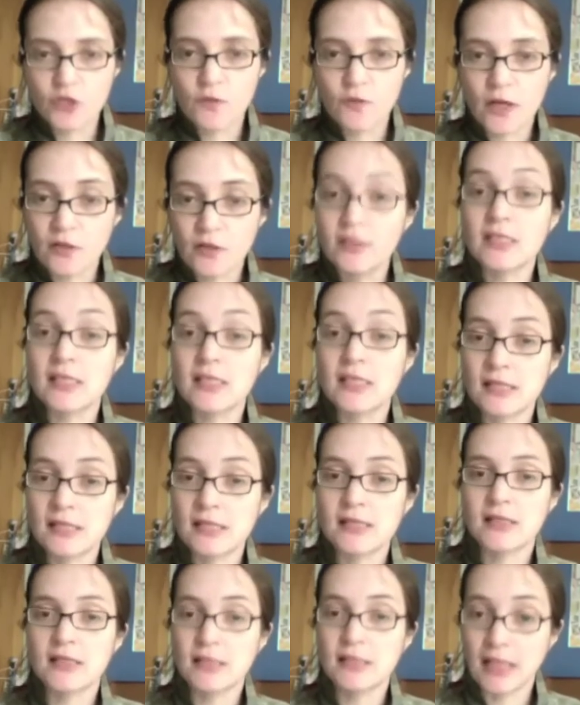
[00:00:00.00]
one of
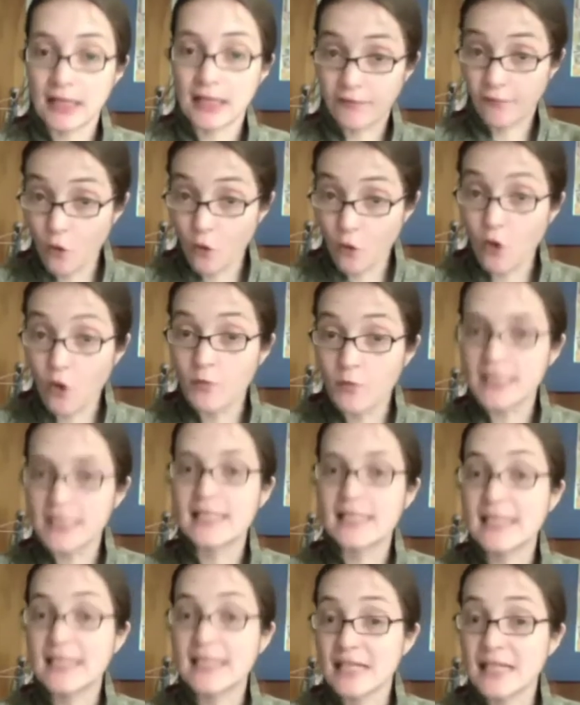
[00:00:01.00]
this like formula
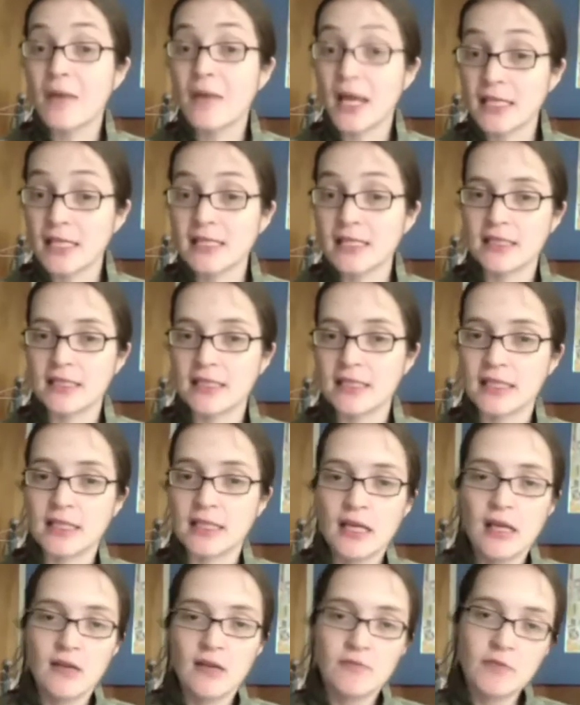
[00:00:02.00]
cinematically,
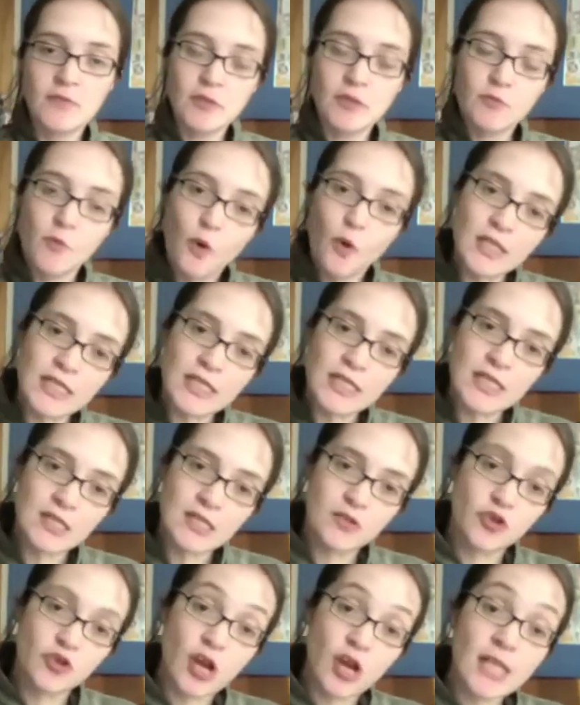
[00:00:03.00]
we wanted to
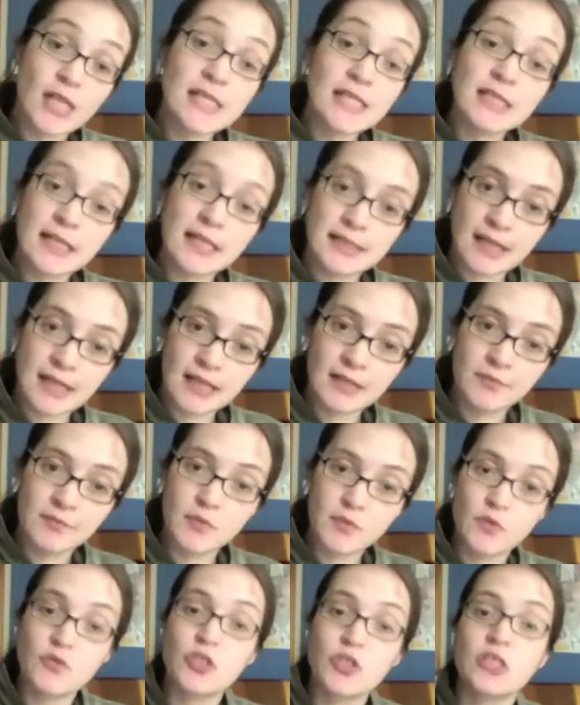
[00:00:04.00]
translate that
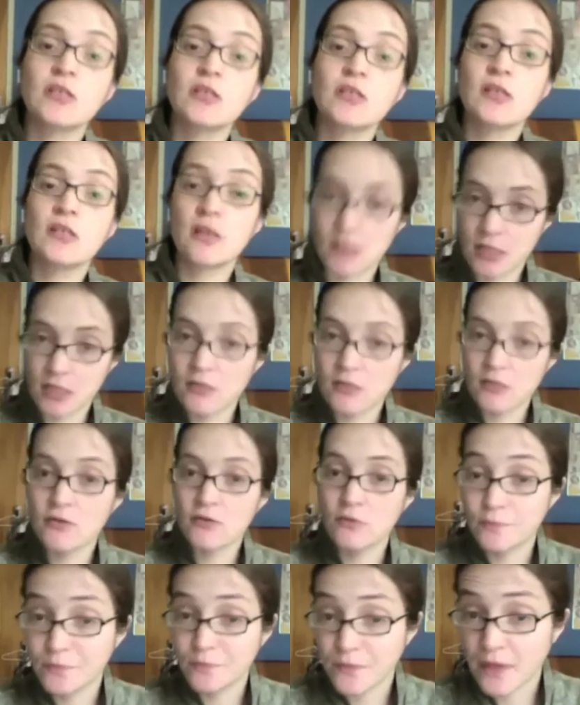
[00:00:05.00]
approach
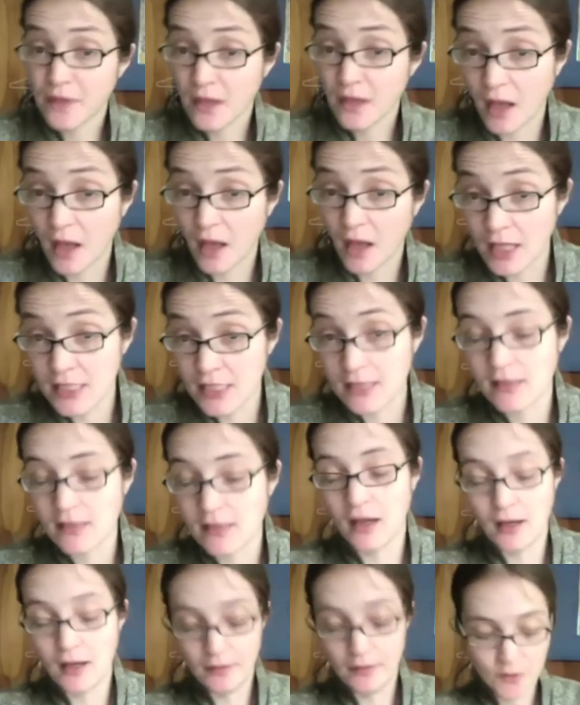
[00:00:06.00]
to
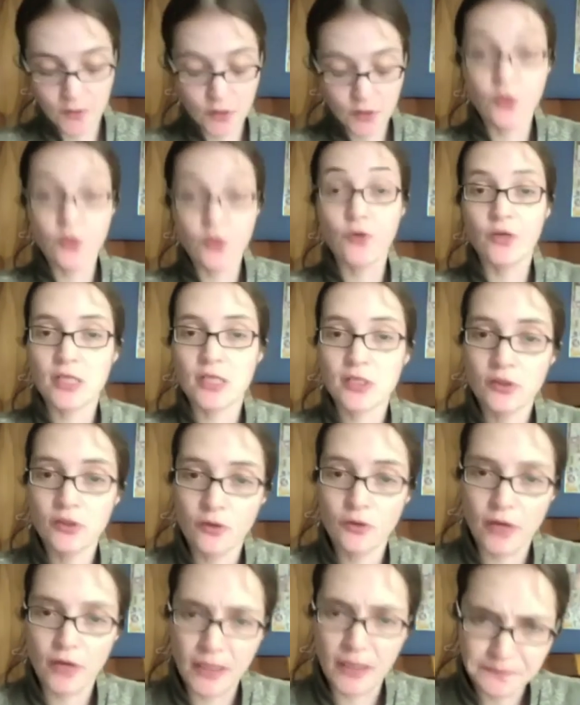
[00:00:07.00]
Nora's story.